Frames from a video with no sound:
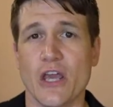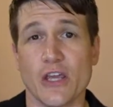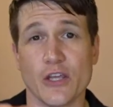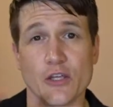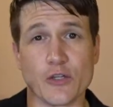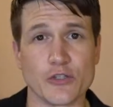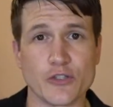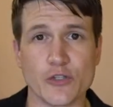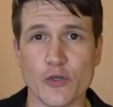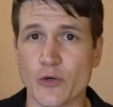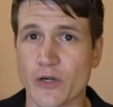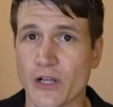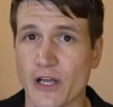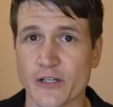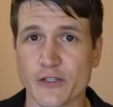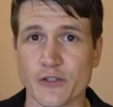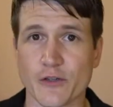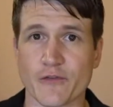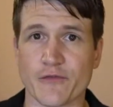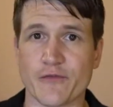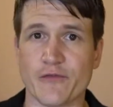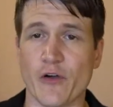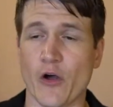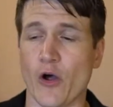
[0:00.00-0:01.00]
You can do it on
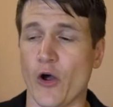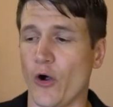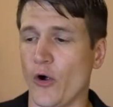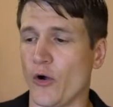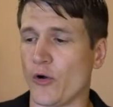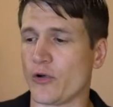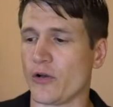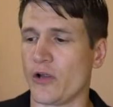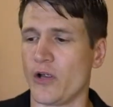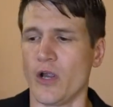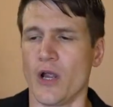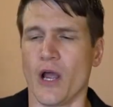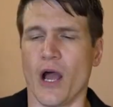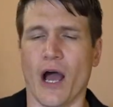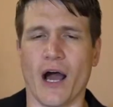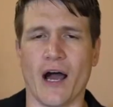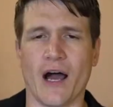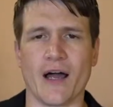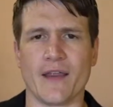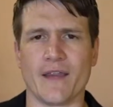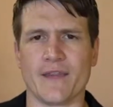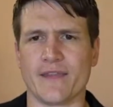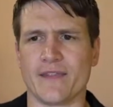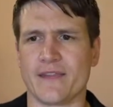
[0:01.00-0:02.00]
your phone.
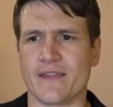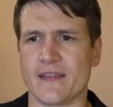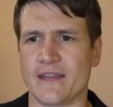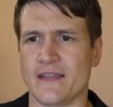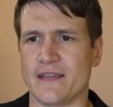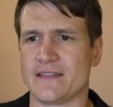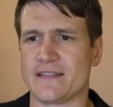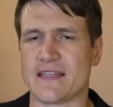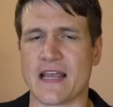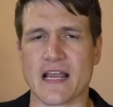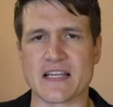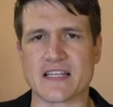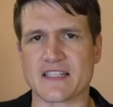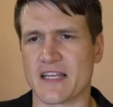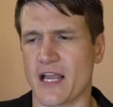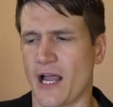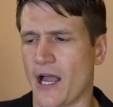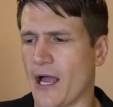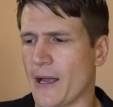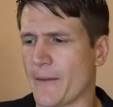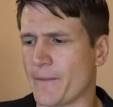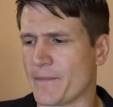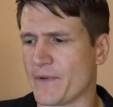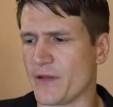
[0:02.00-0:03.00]
On the
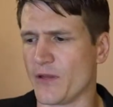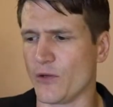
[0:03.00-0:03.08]
desktop,